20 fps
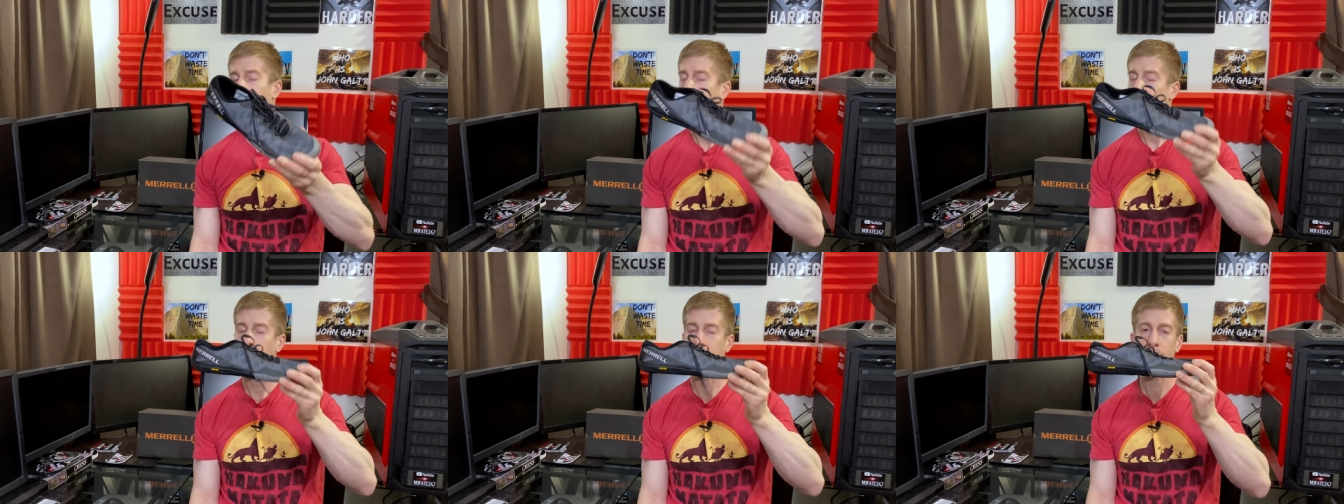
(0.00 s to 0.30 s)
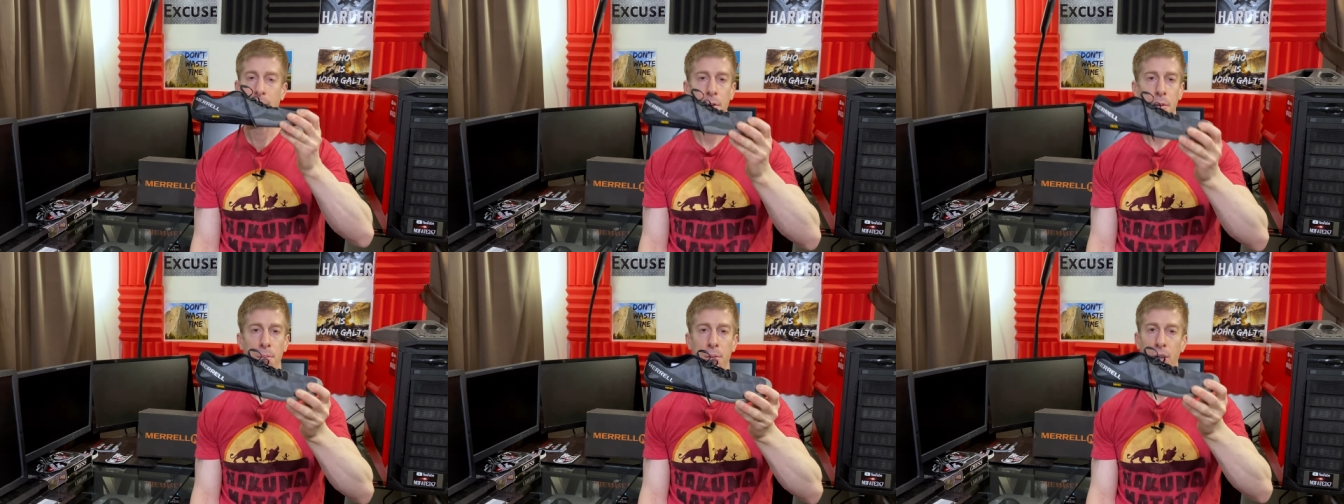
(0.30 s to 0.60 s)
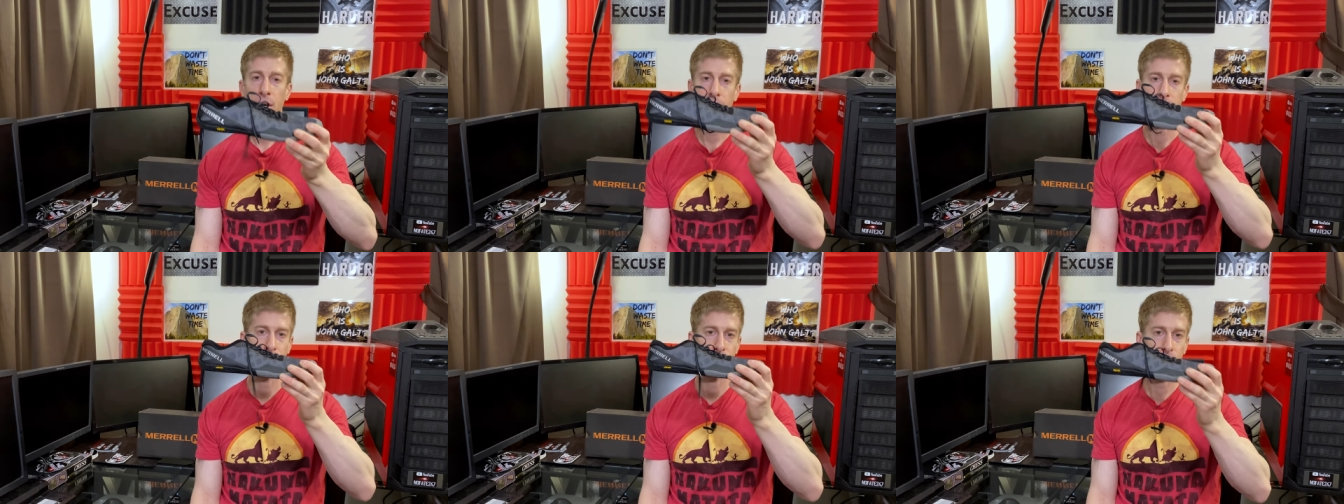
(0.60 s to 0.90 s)
I maybe
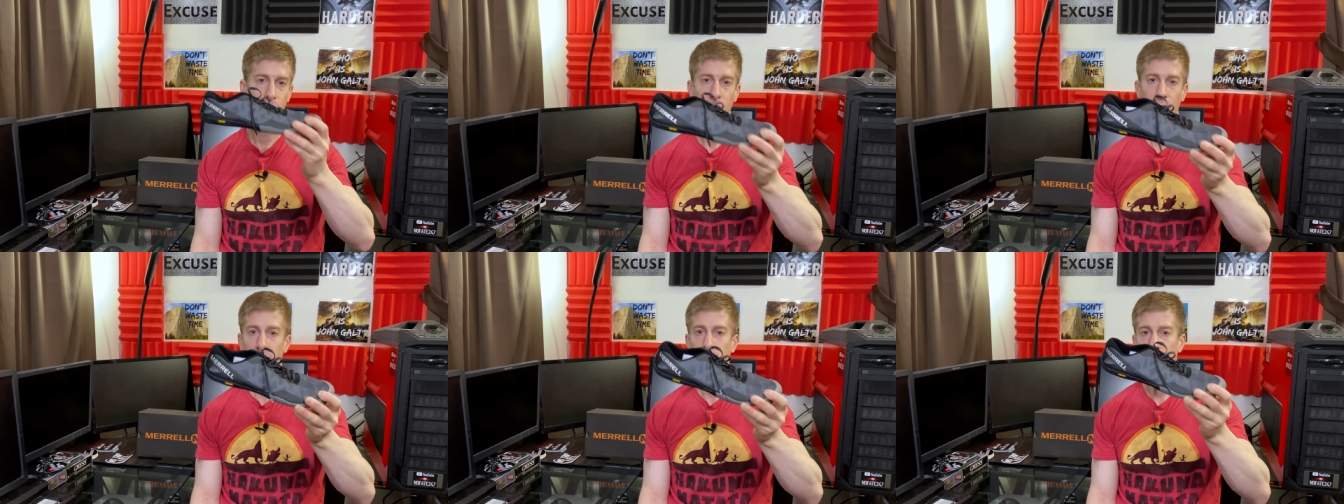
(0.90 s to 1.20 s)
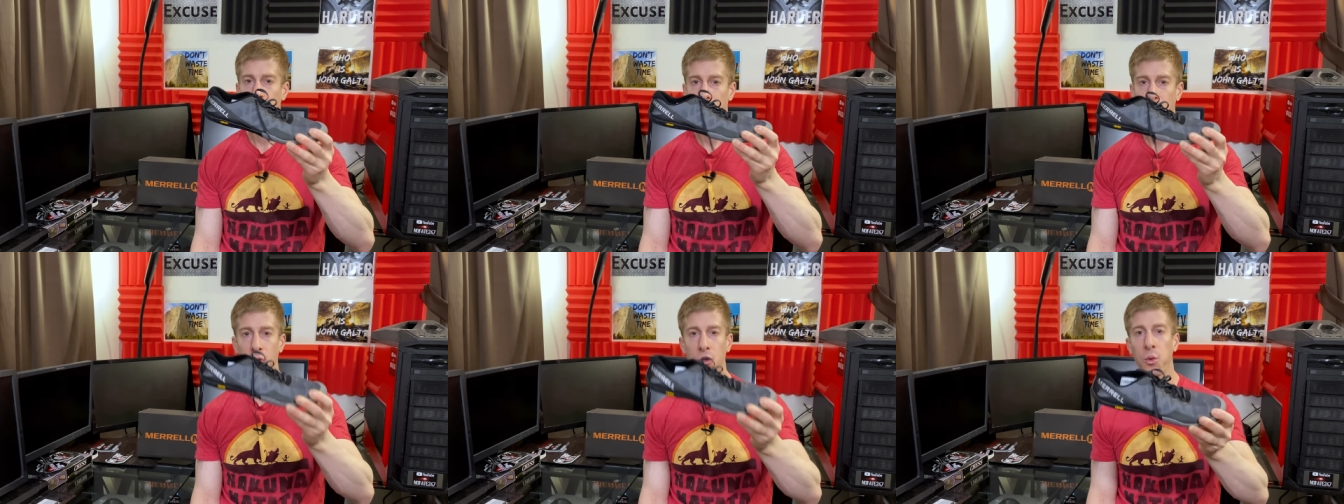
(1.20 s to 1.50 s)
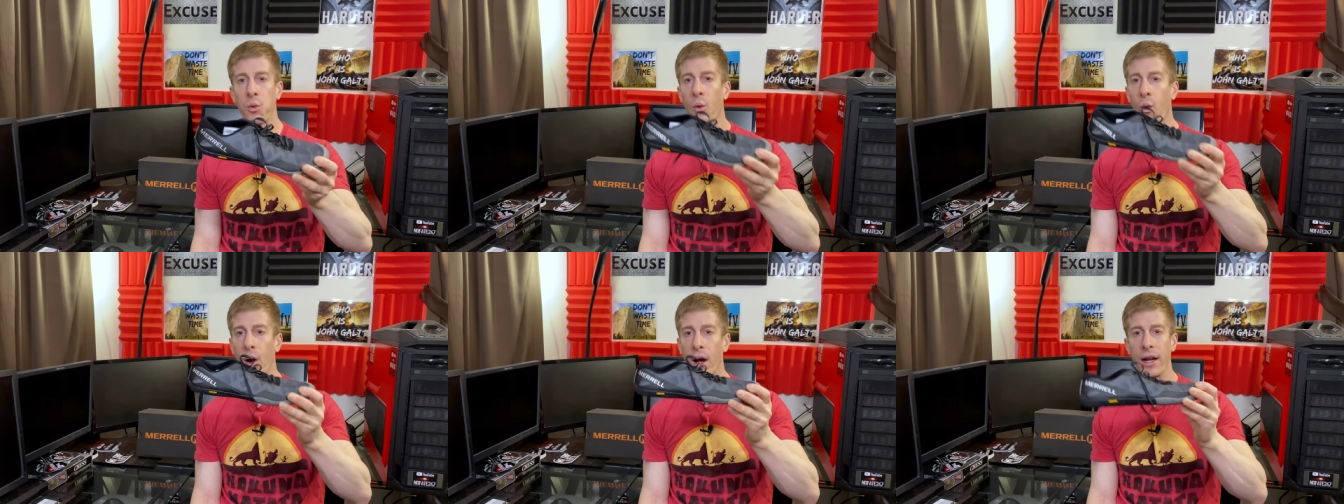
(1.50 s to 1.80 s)
put, you know,
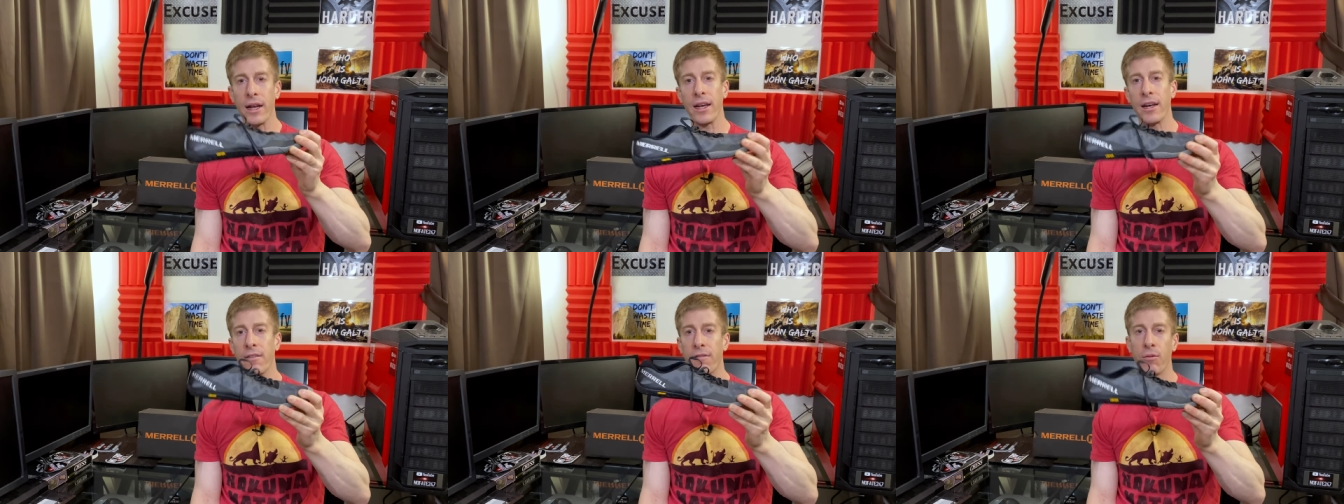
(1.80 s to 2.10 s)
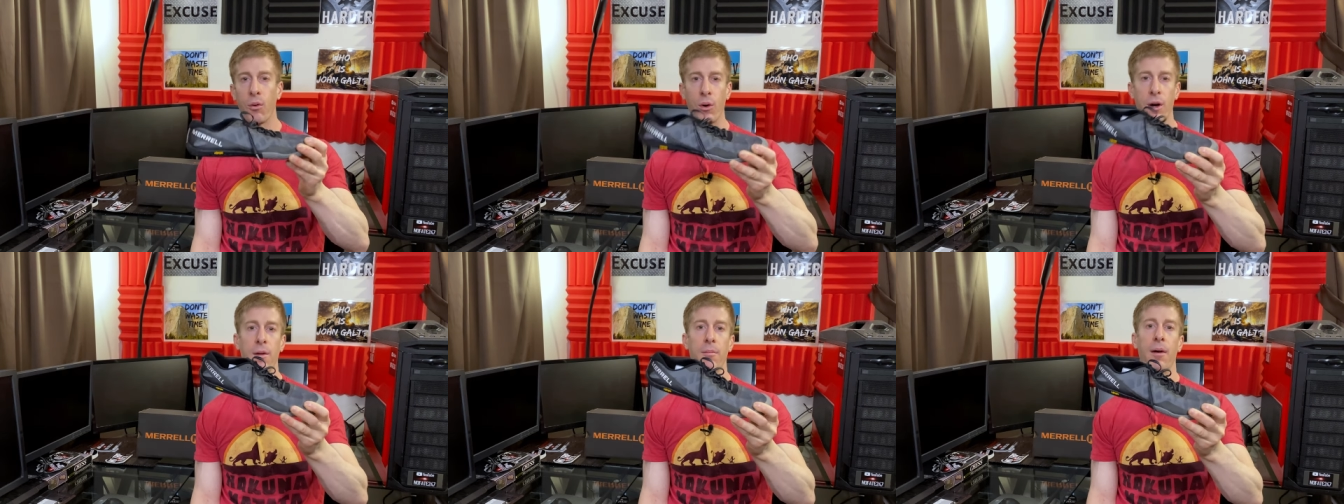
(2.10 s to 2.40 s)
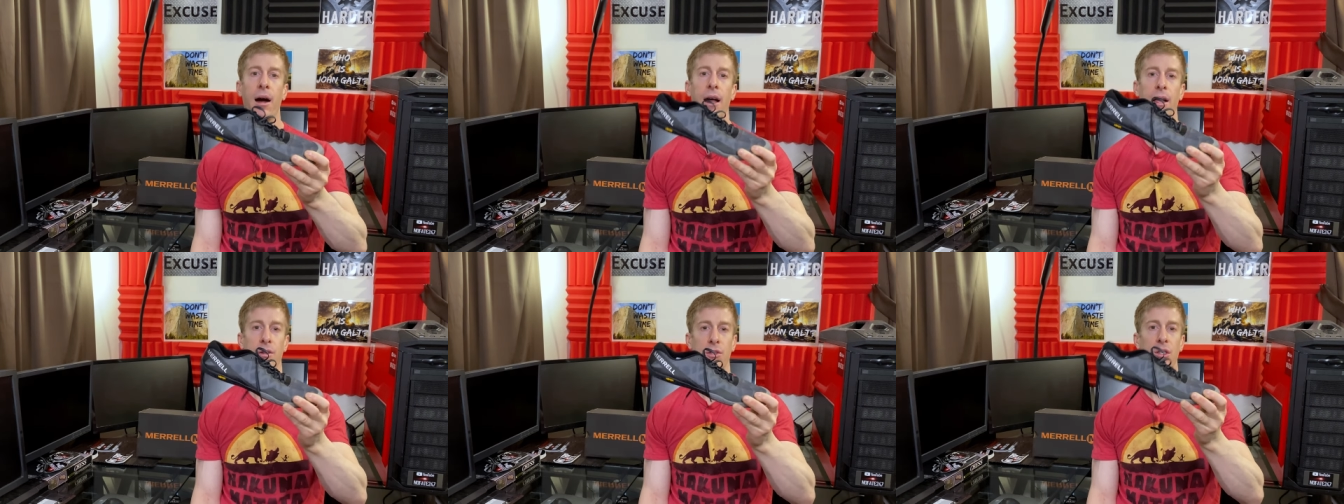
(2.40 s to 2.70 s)
20 to 40
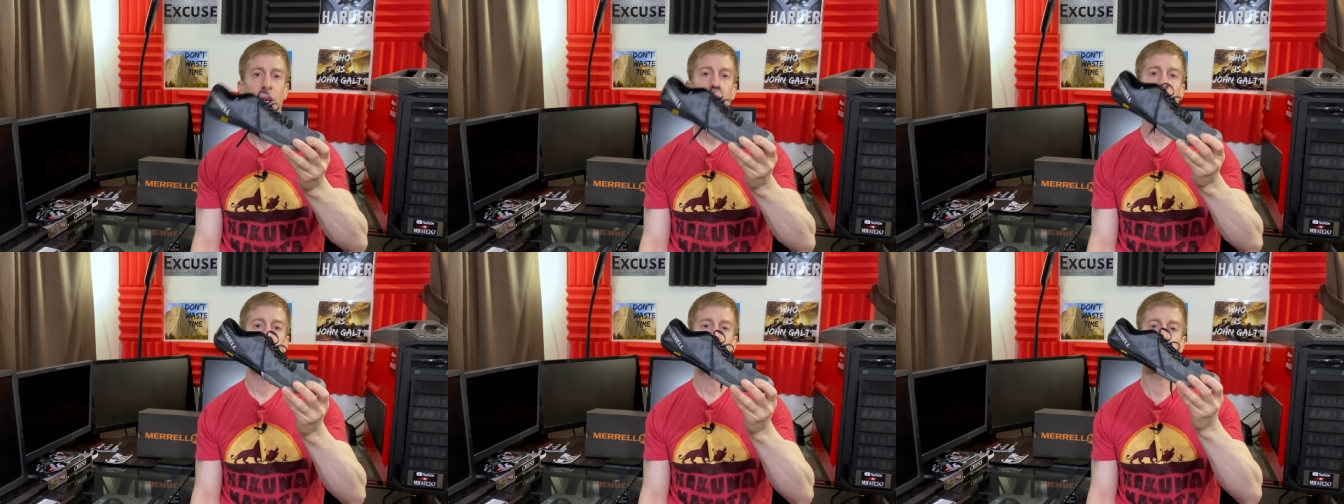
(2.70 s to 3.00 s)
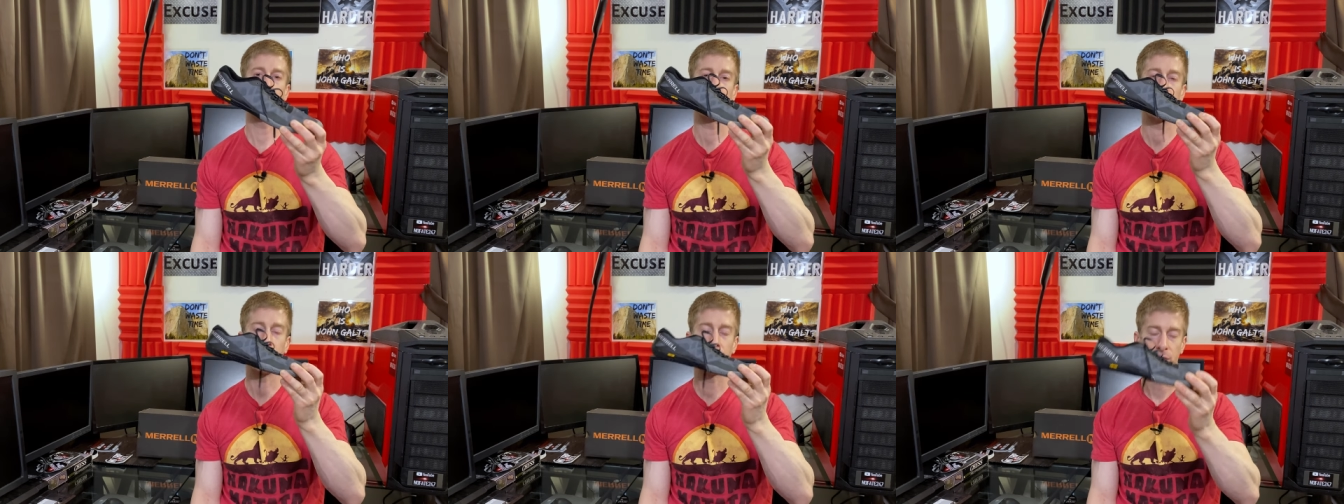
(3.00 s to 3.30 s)
miles on them